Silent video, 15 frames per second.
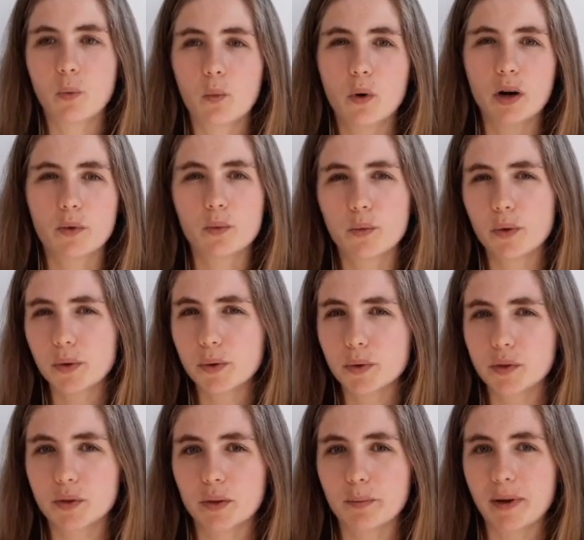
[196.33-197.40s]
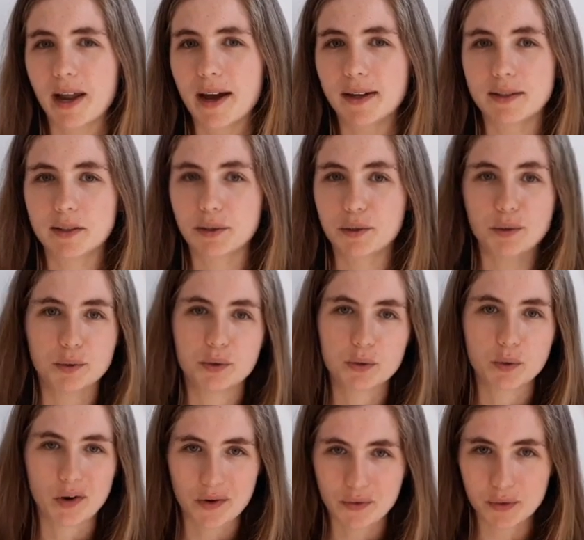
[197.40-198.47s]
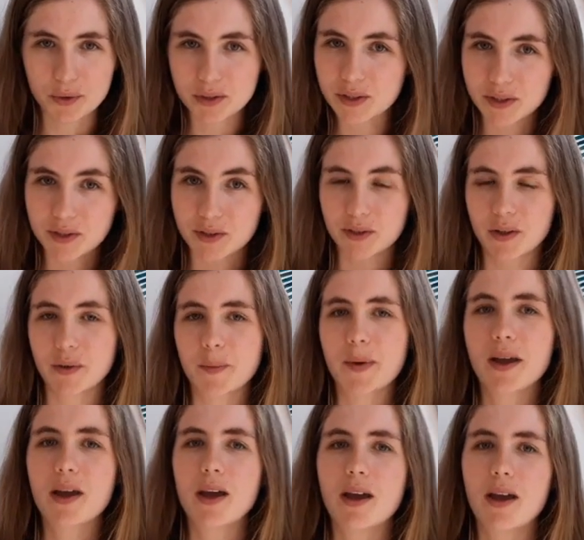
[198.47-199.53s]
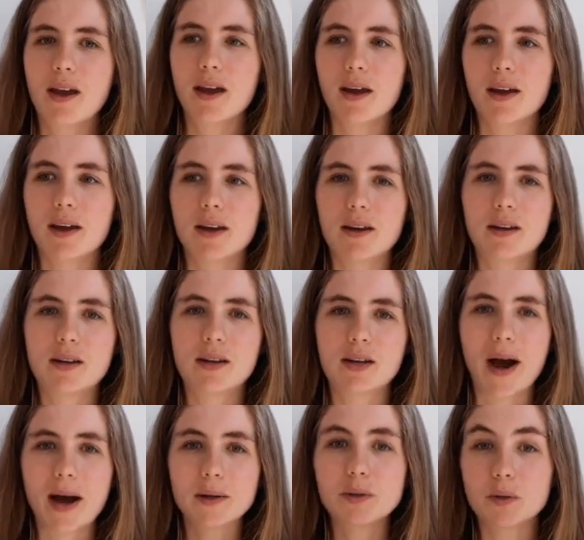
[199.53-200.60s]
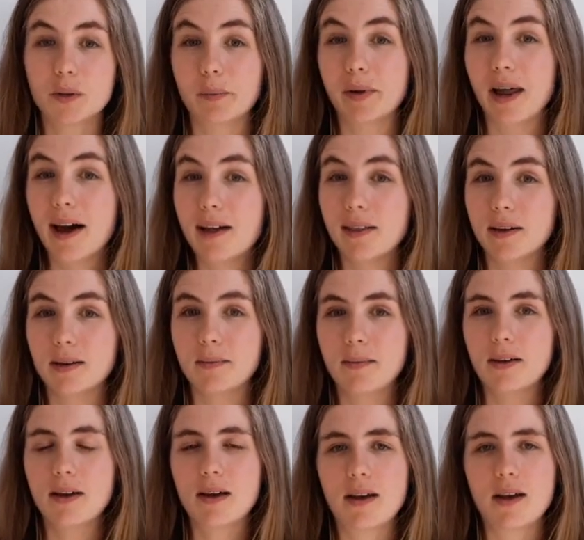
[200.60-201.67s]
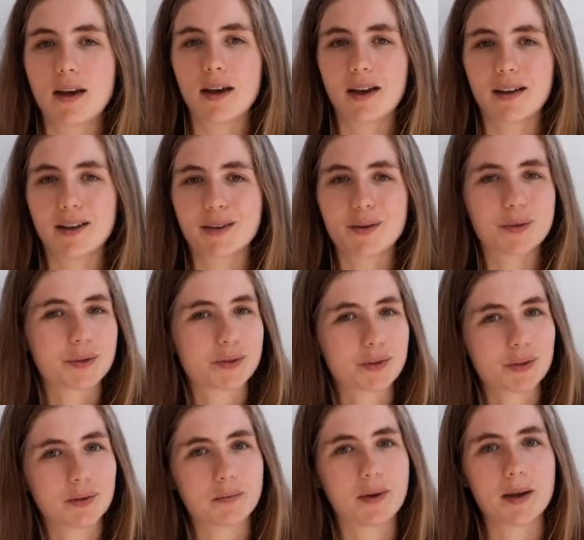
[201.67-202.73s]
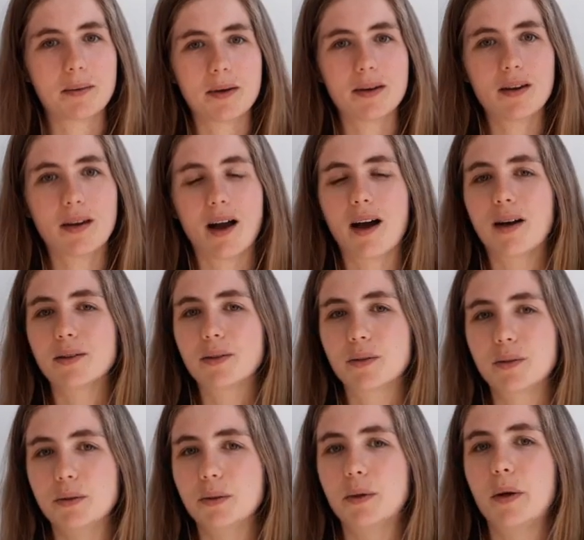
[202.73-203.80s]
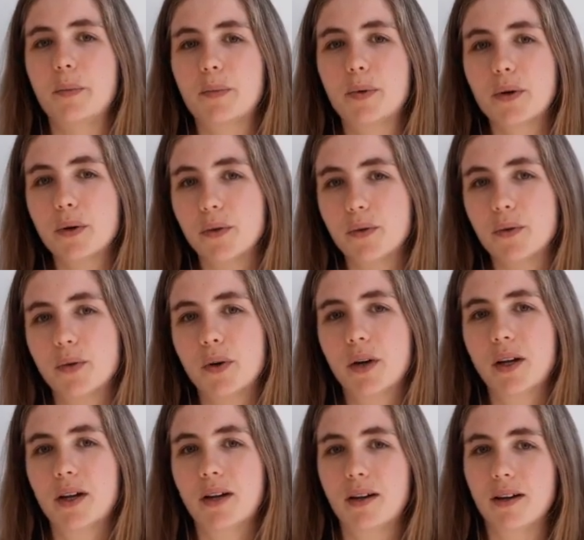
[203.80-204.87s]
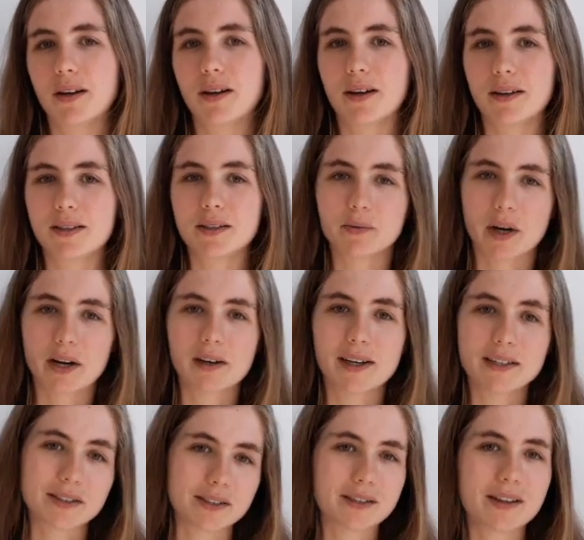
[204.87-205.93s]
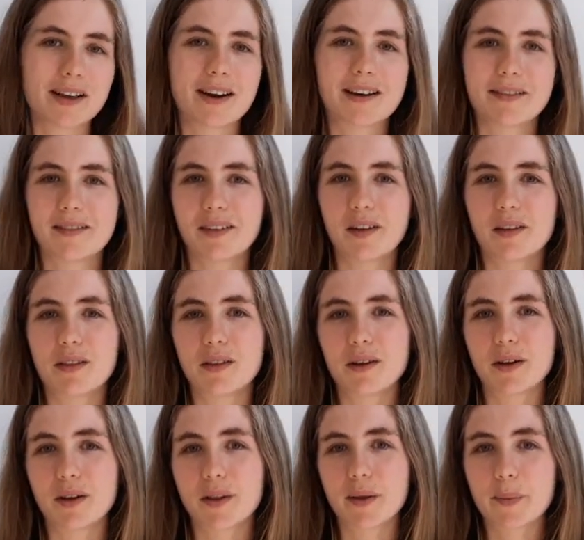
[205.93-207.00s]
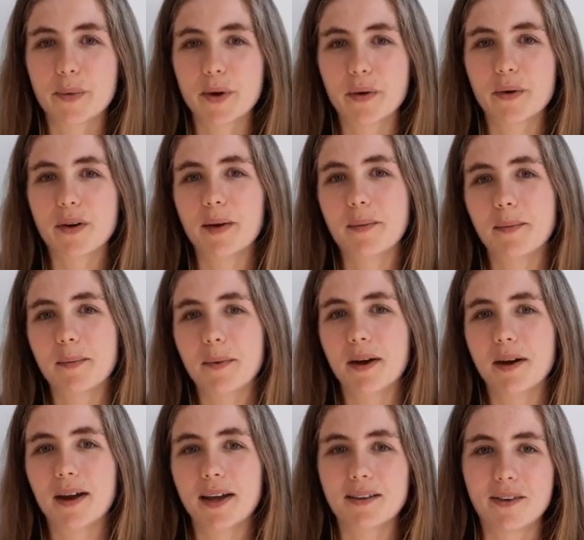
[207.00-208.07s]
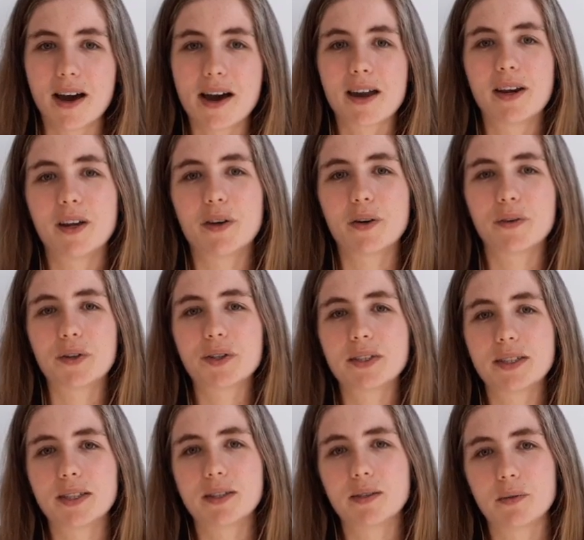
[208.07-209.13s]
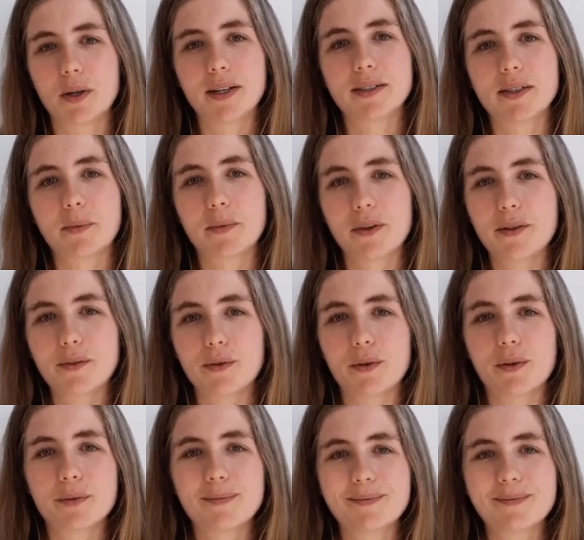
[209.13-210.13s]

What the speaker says: what rules apply to our food system and how to apply them, and also maybe how to improve this regulation, then I think the program at Wageningen University is really something for you.